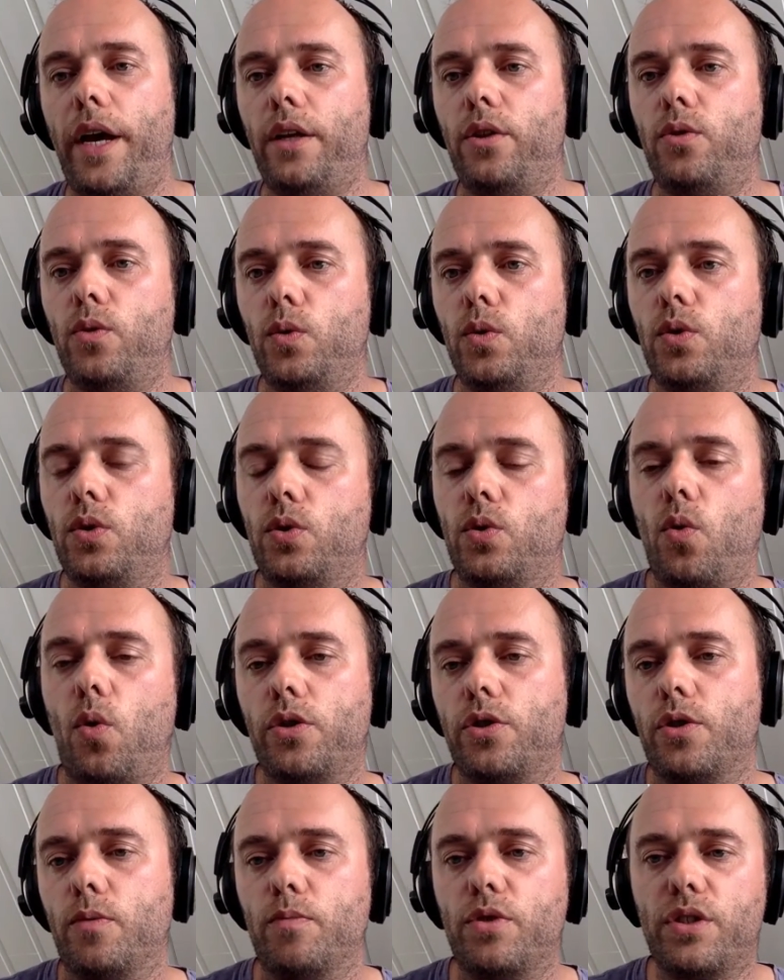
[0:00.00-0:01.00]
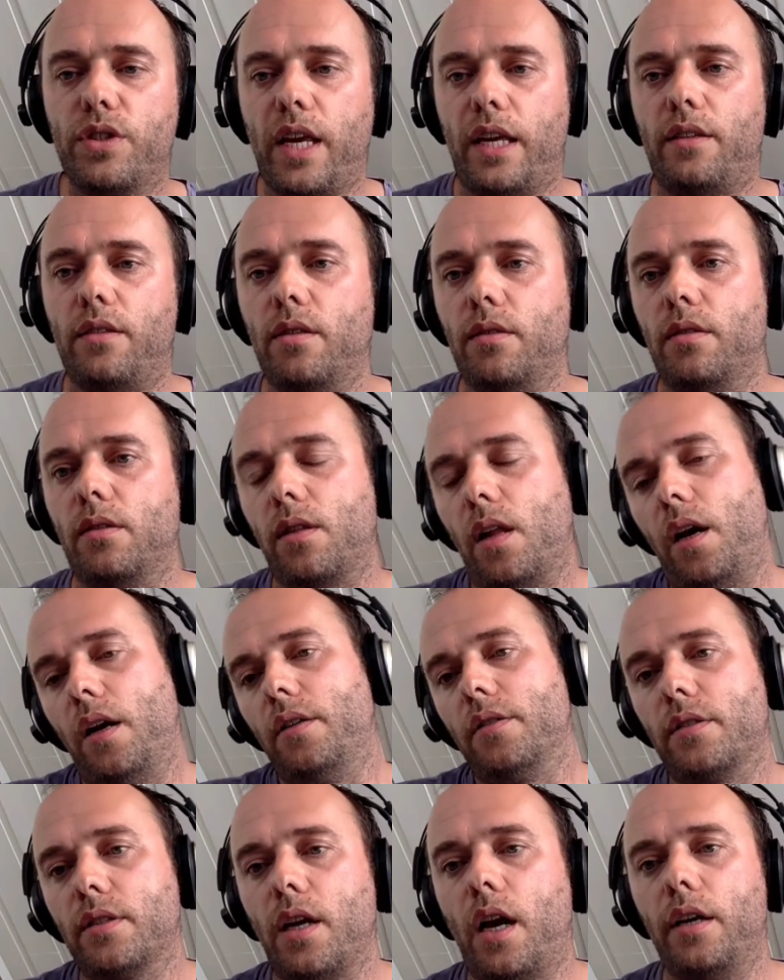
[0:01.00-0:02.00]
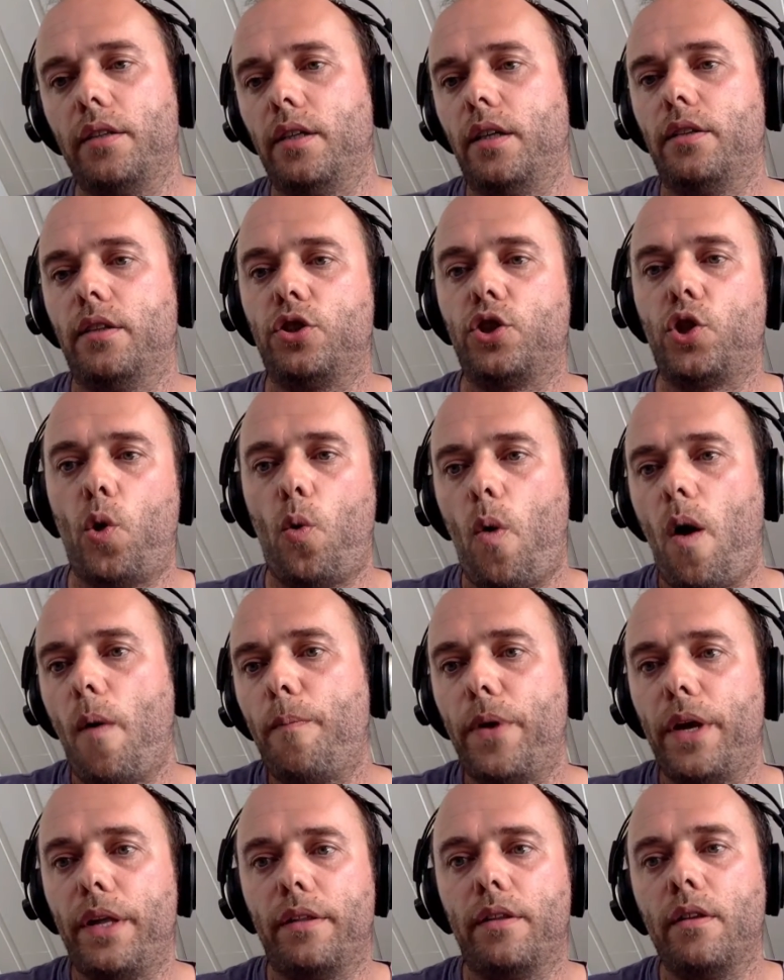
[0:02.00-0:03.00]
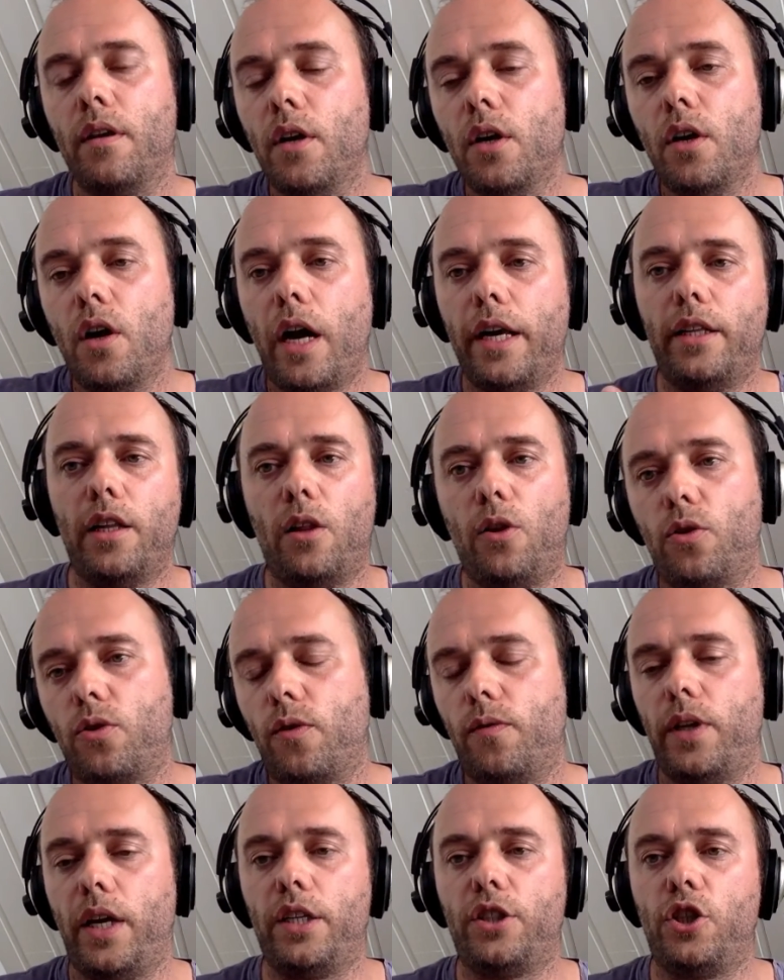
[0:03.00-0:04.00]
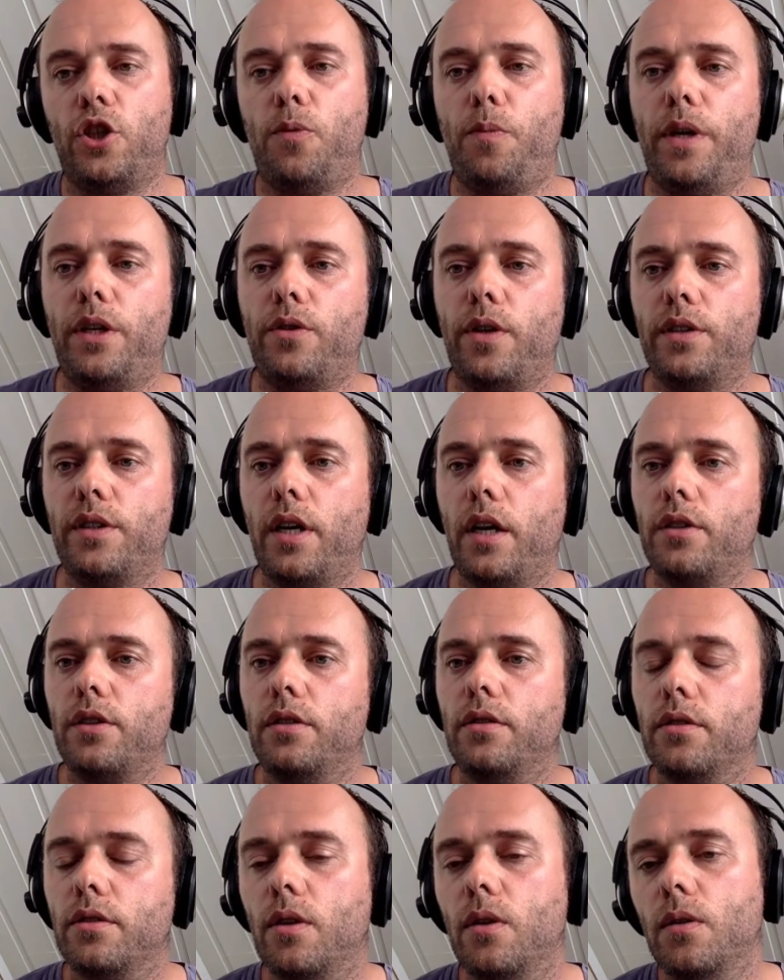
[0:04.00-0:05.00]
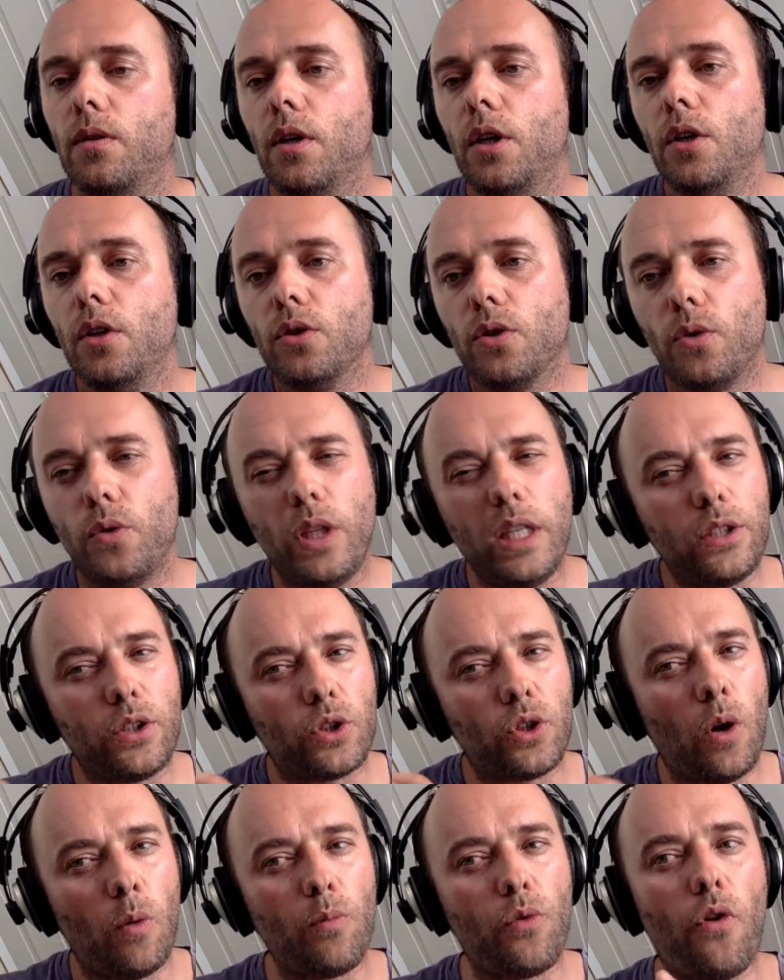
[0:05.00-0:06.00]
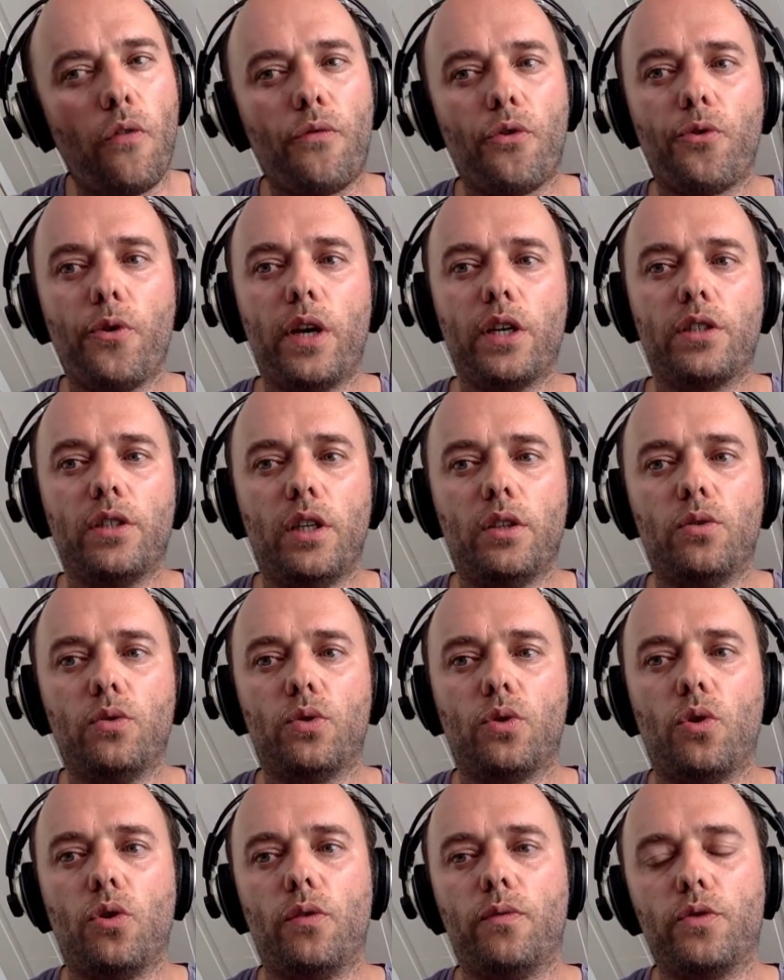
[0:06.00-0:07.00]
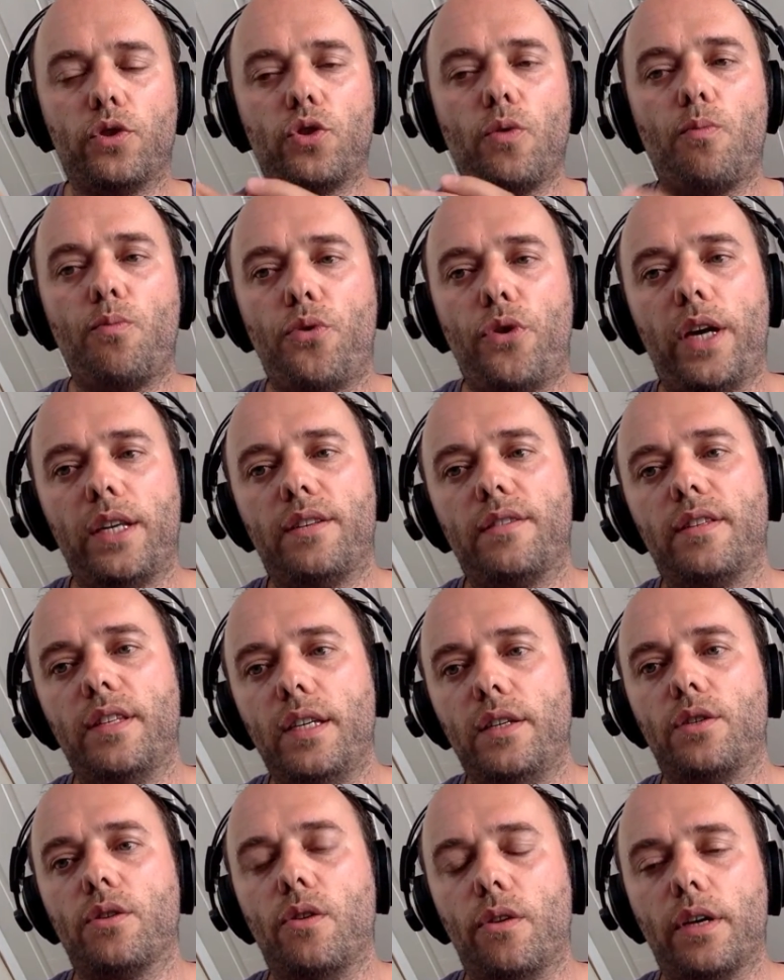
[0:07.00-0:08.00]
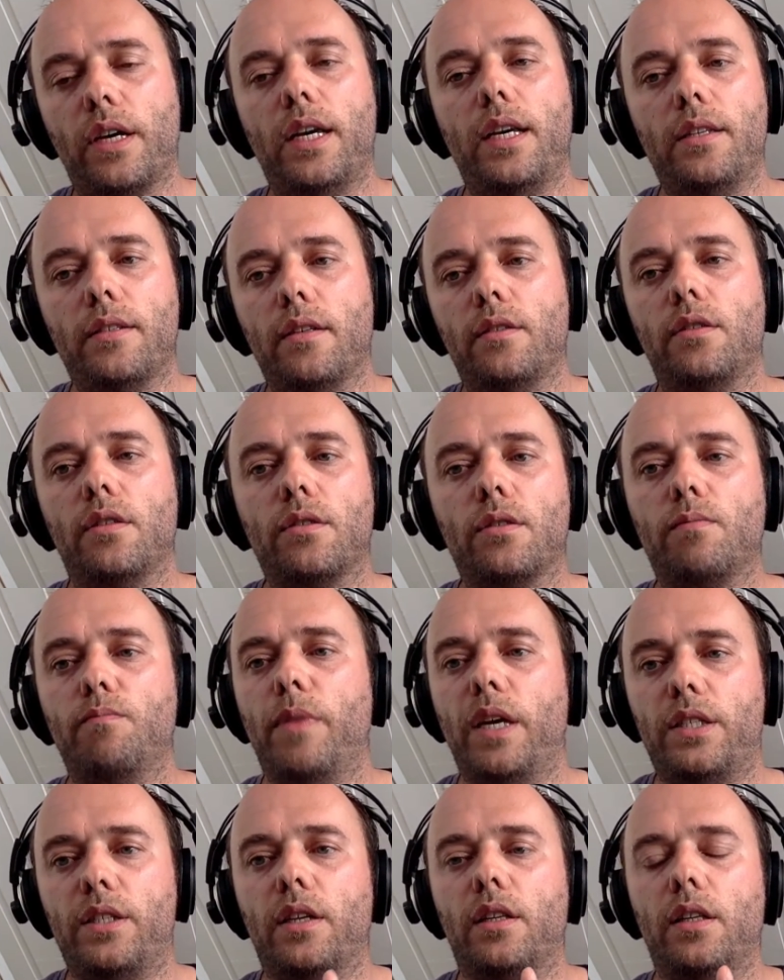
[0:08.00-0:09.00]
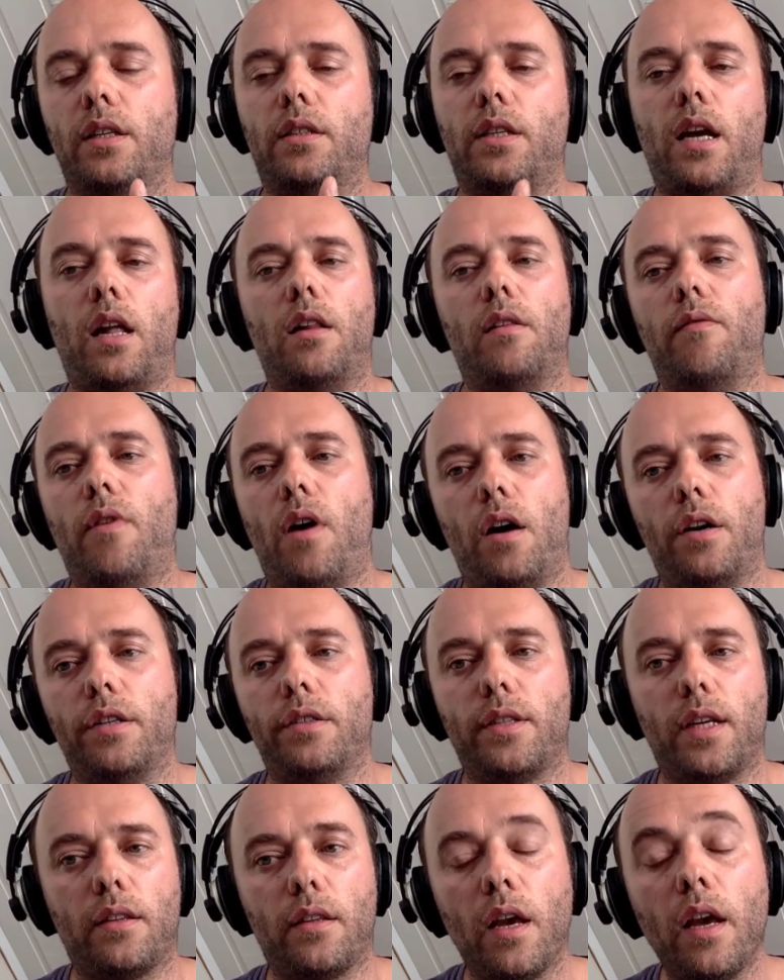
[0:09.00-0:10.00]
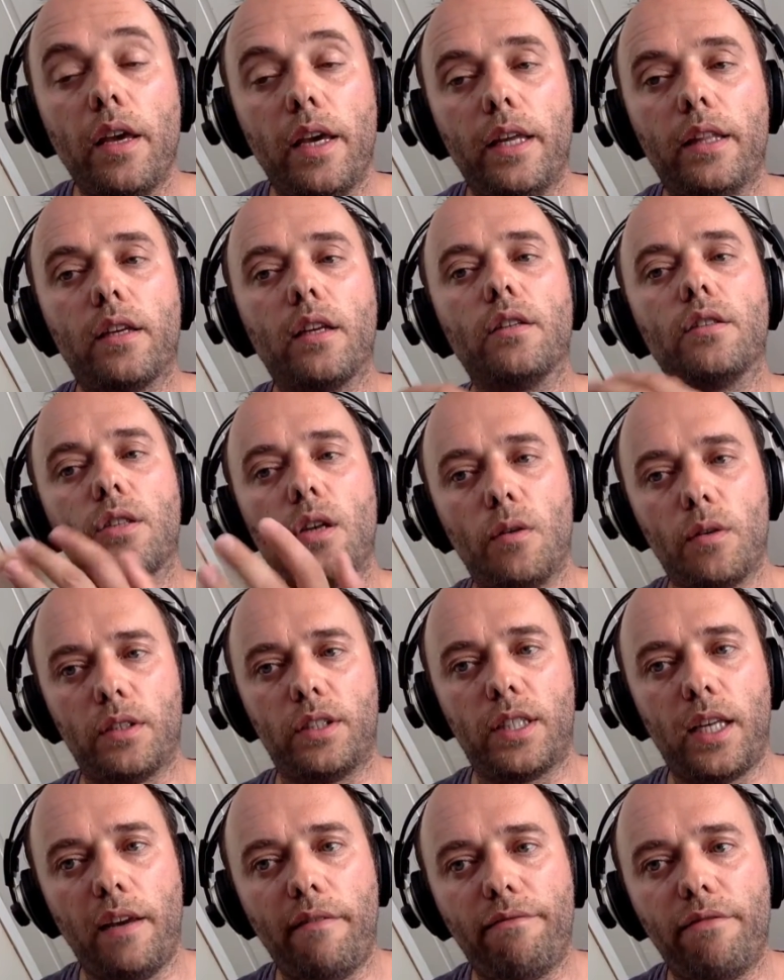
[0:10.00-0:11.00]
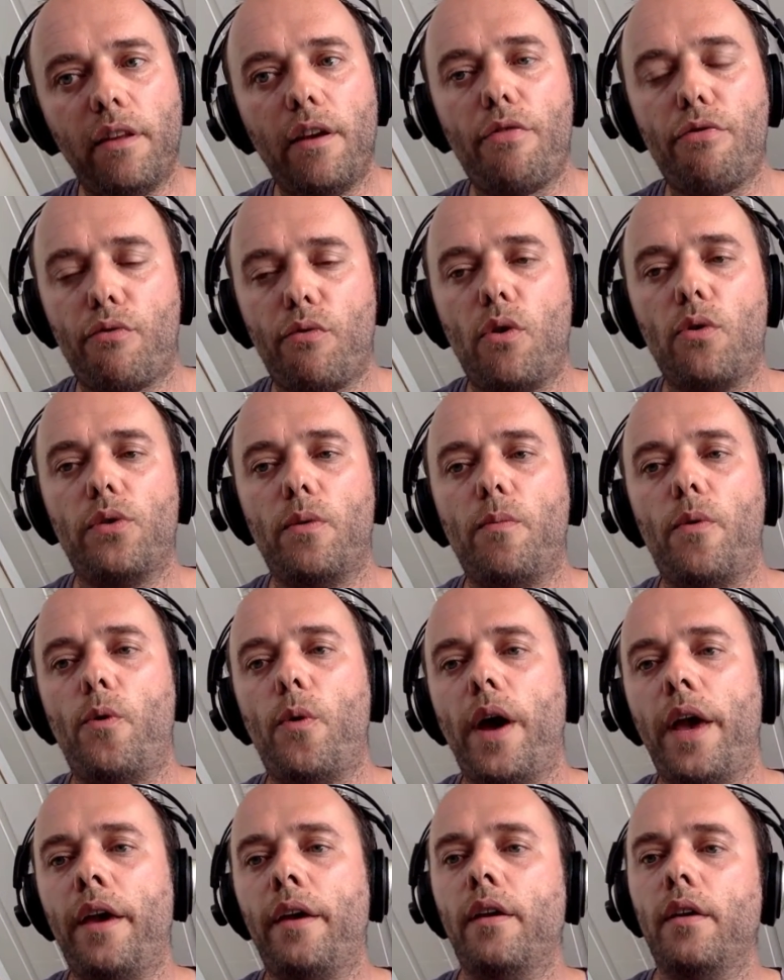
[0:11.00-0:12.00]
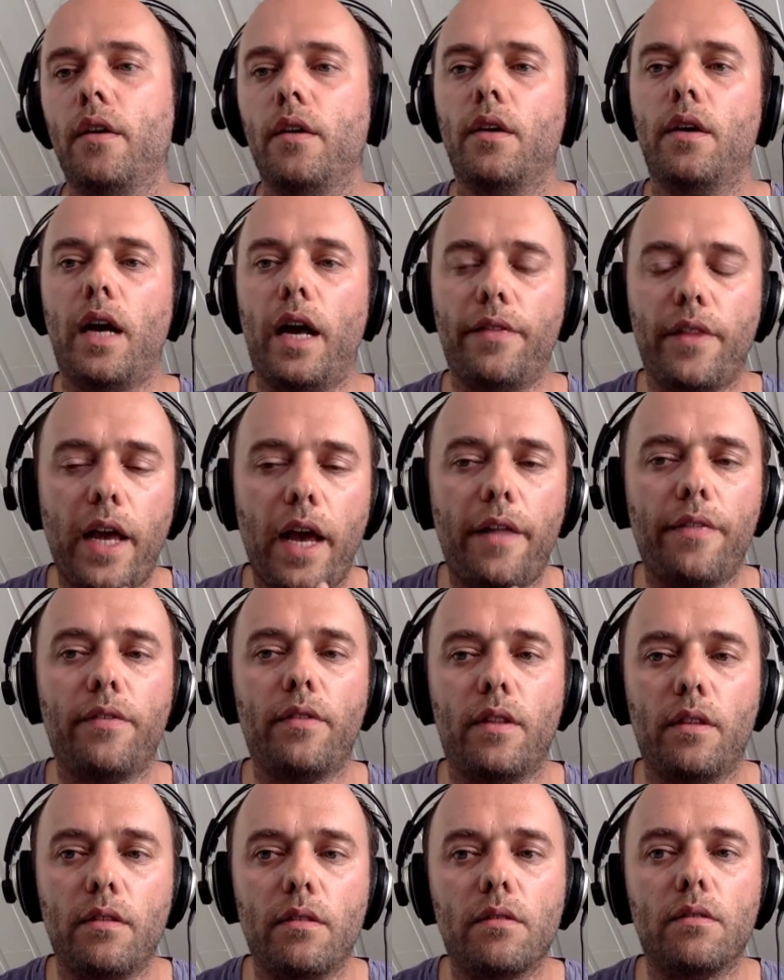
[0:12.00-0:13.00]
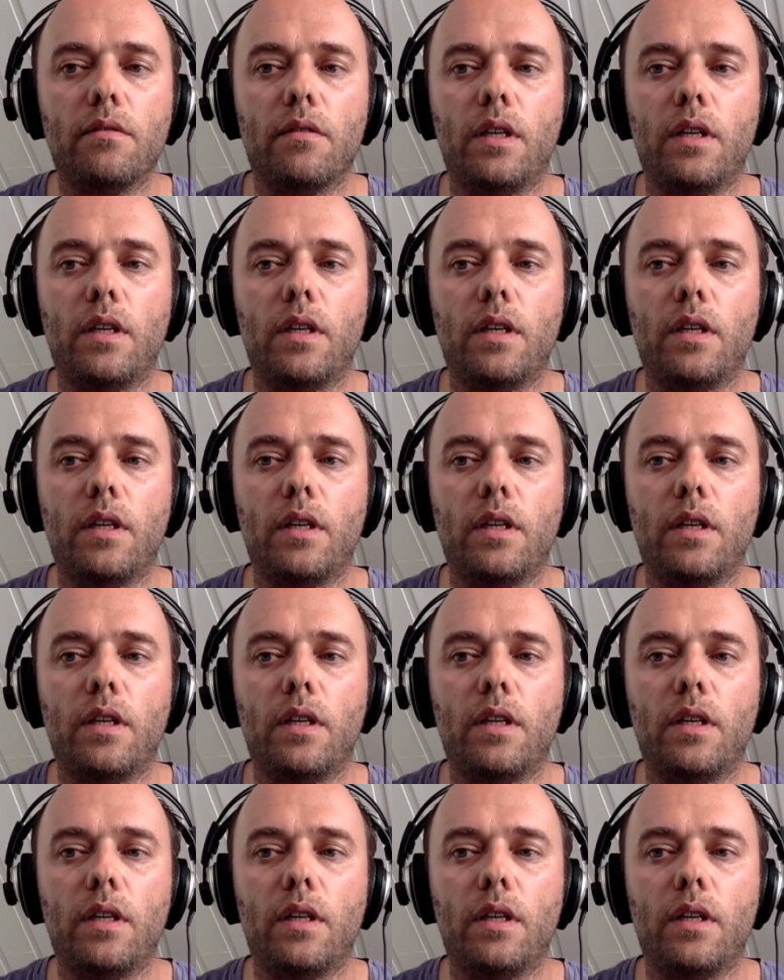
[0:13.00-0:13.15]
way to store some state on the client side and they show up in in a lot of the http transactions so so you need some configuration and to sort of suppress these cookies and just basically tell varnish that it can so safely throw them away and then